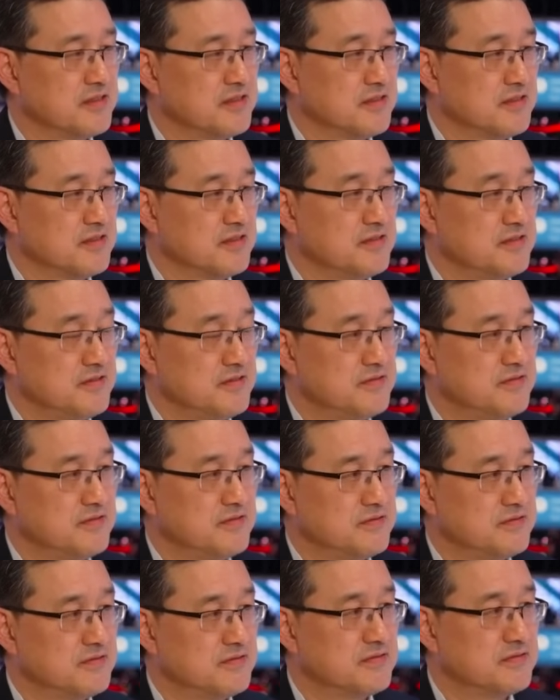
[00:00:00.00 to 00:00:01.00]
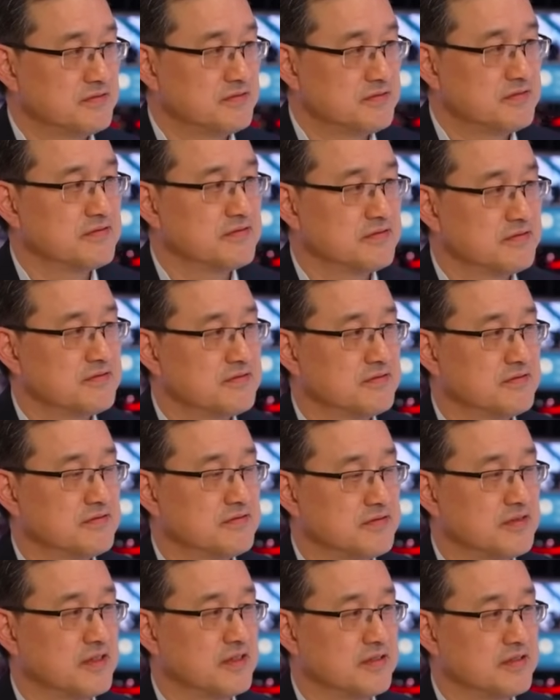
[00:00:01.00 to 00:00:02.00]

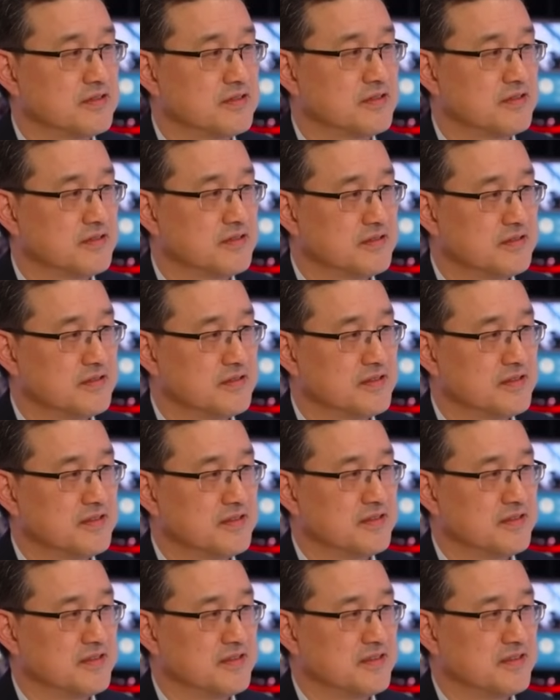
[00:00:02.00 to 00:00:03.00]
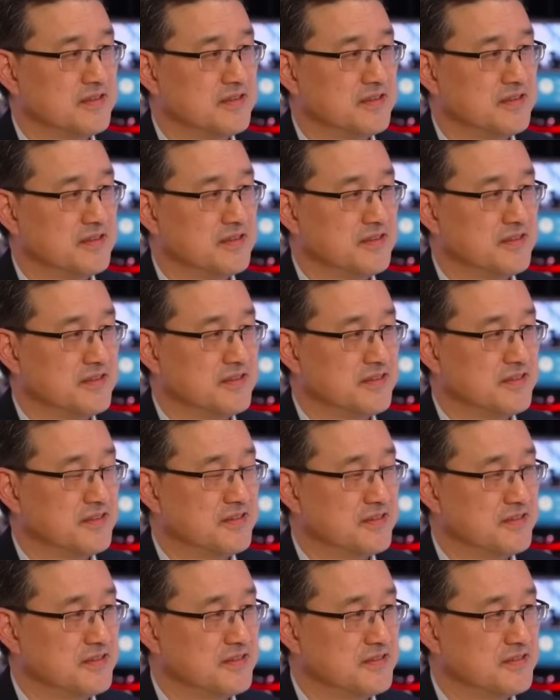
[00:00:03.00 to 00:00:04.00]

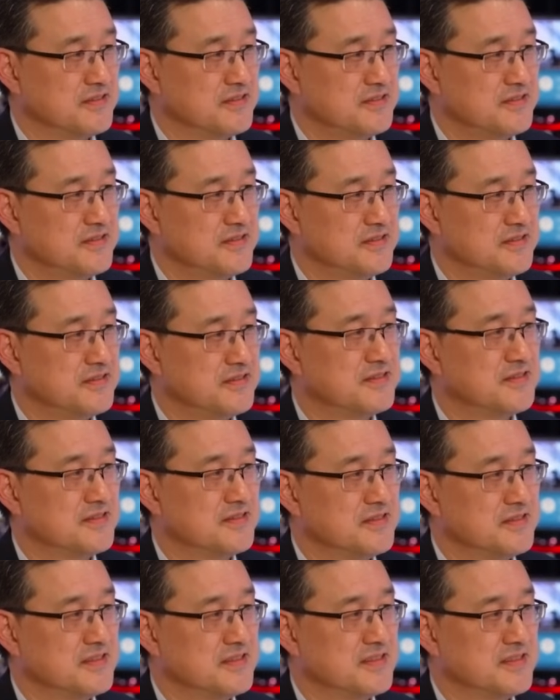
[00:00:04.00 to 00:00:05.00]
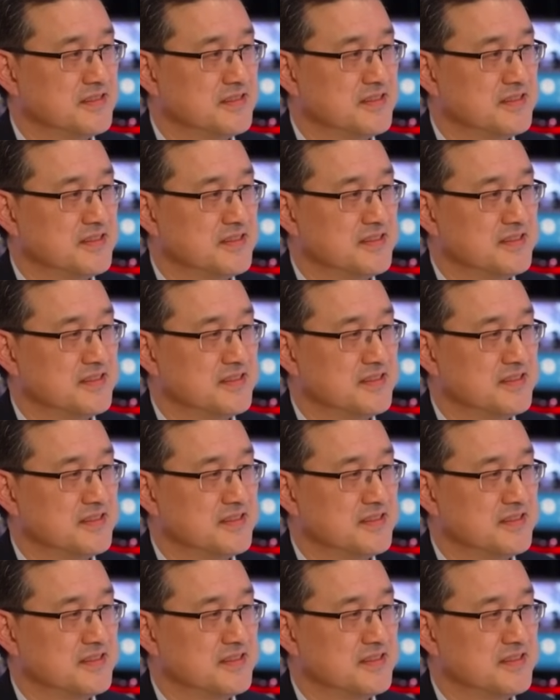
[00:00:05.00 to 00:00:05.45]
(silent)